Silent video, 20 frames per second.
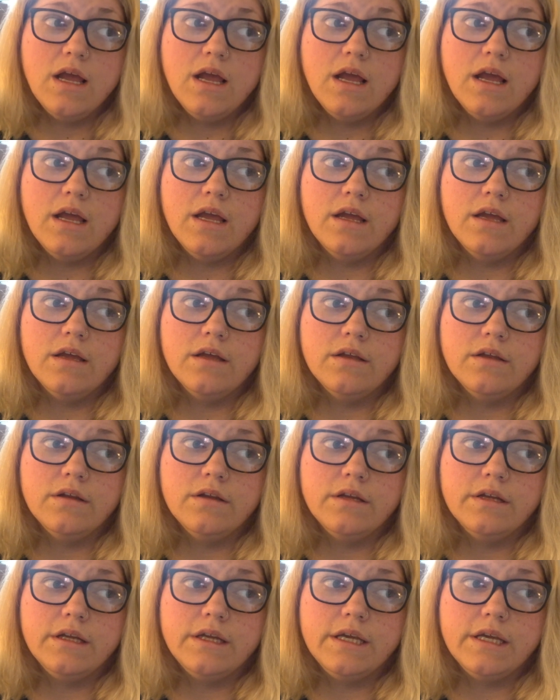and
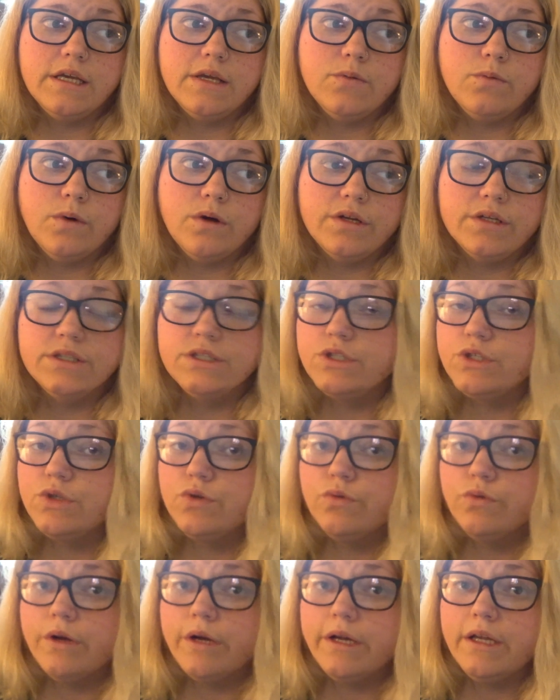he wanted to
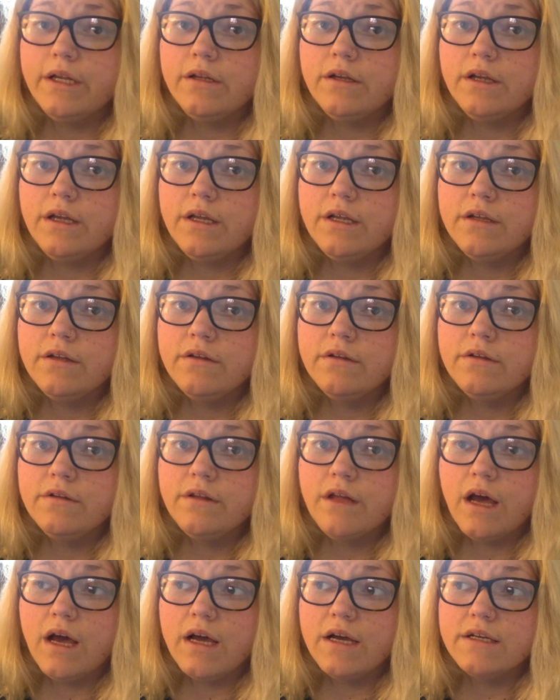do right in
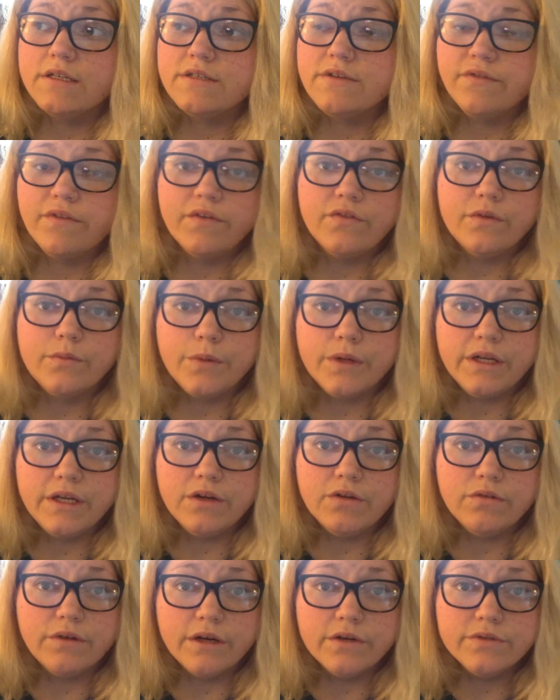the eyes of everybody
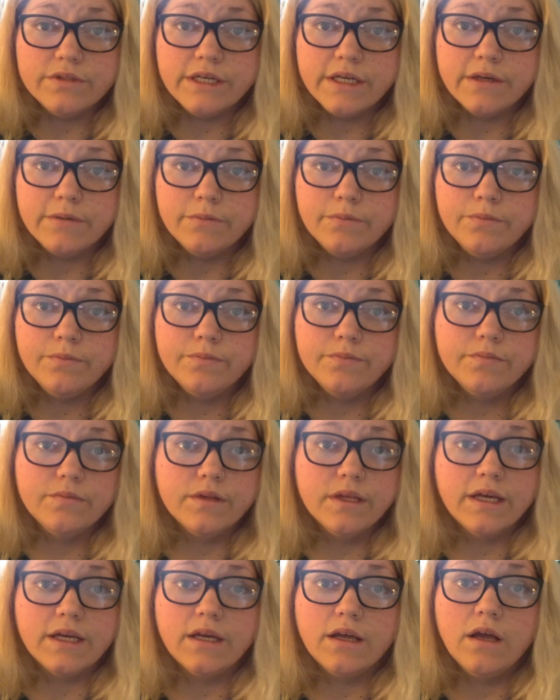around him
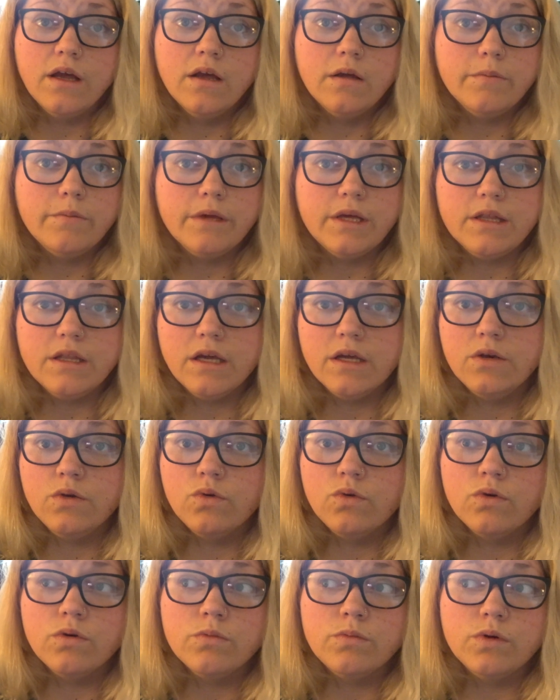like be that
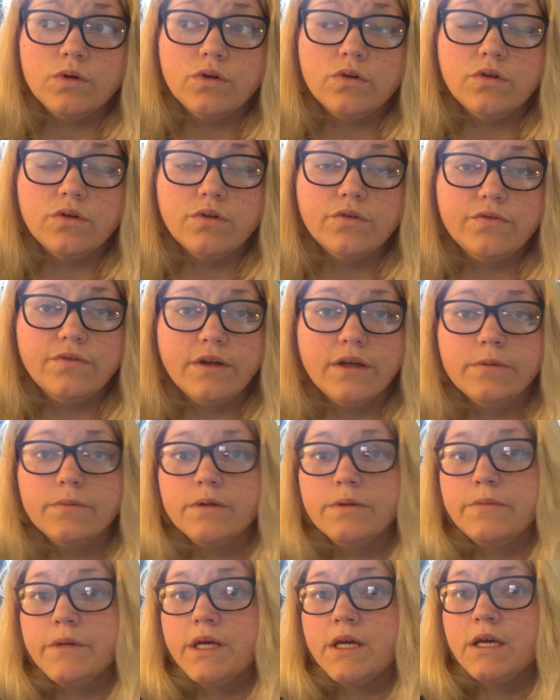normal
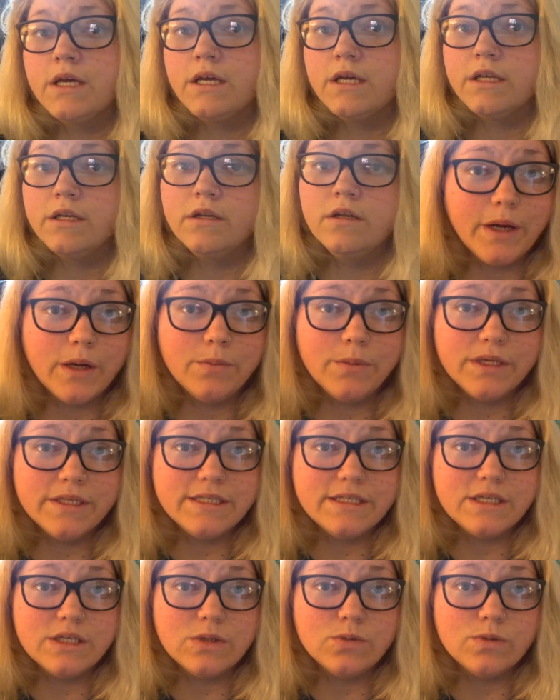family man.
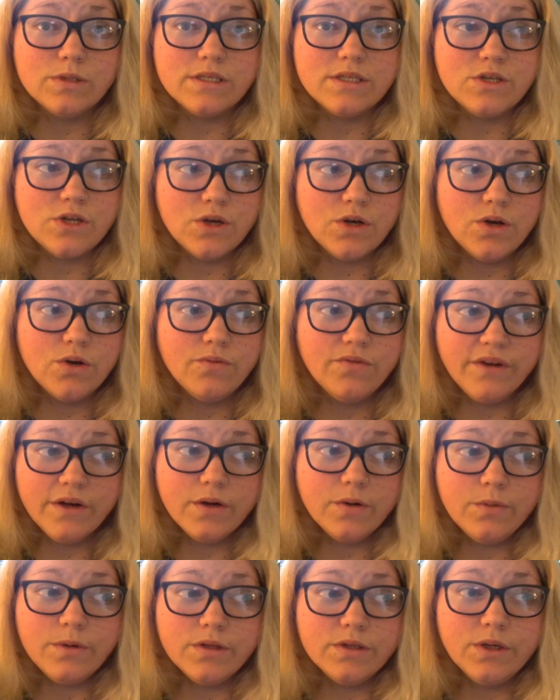Baumeister was no
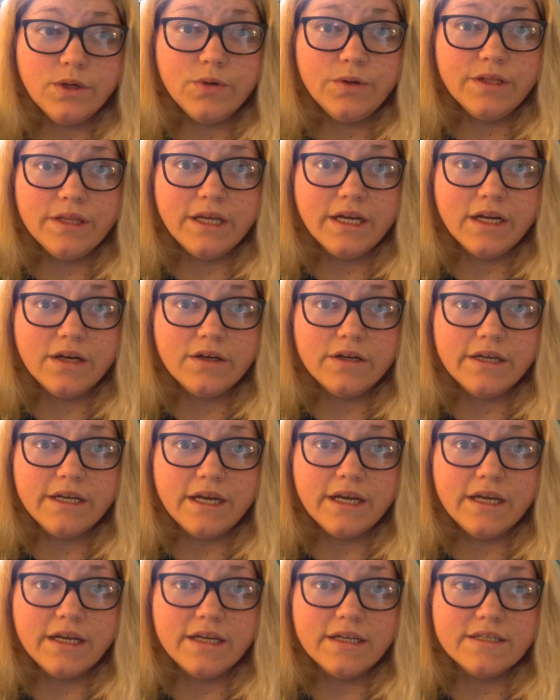very well known in the
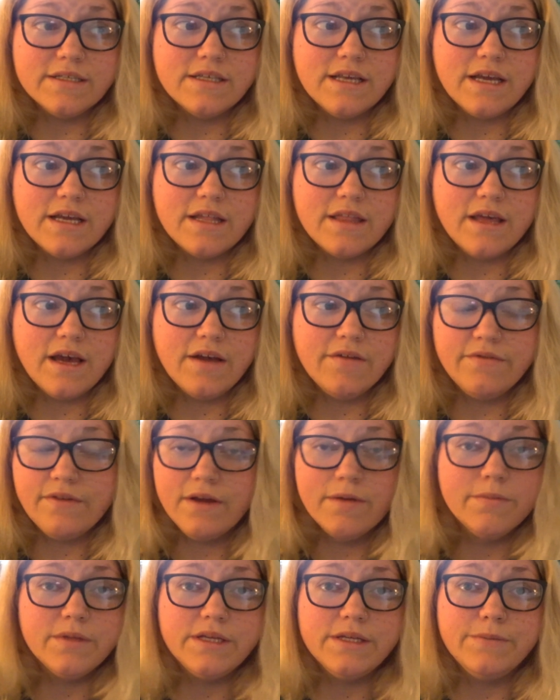area as like that
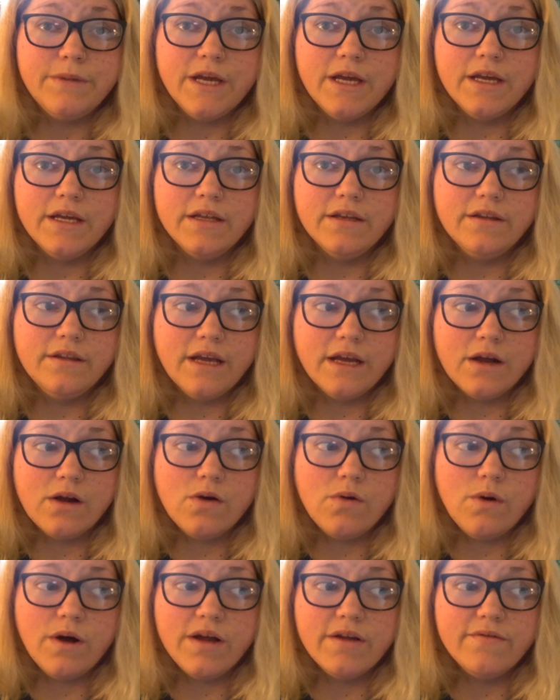family man, that
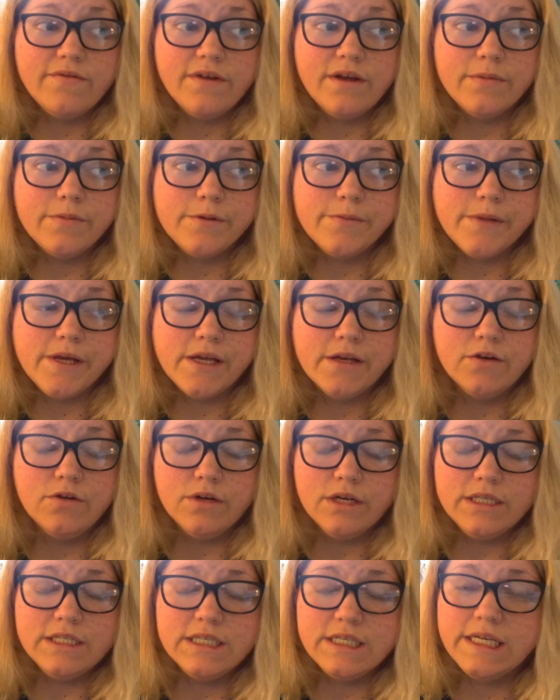quiet family man.
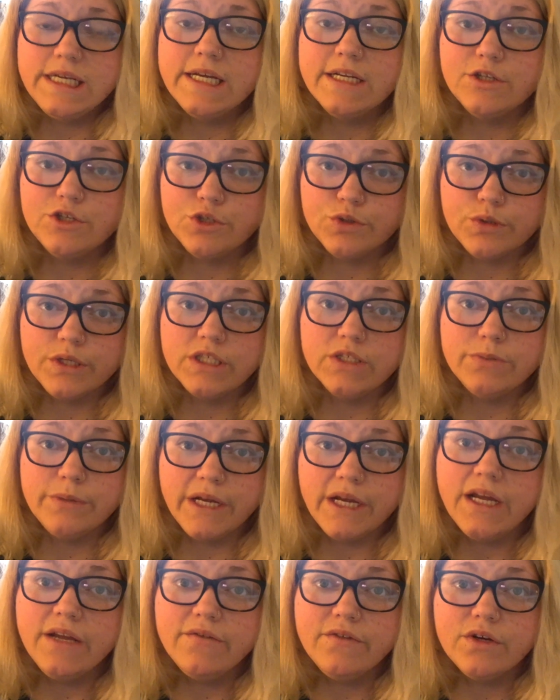Granted, he had strange
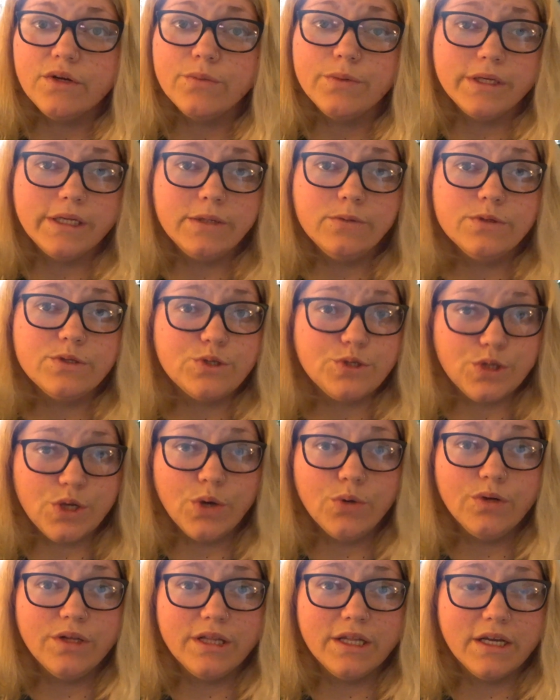behavior, but he was
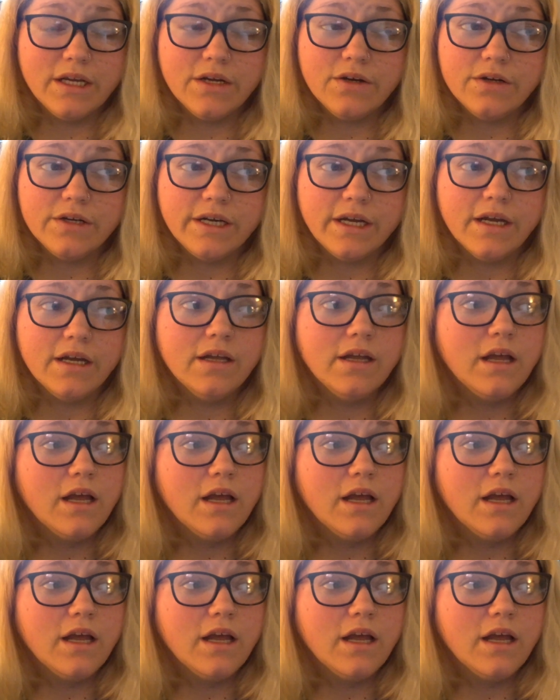known in the area.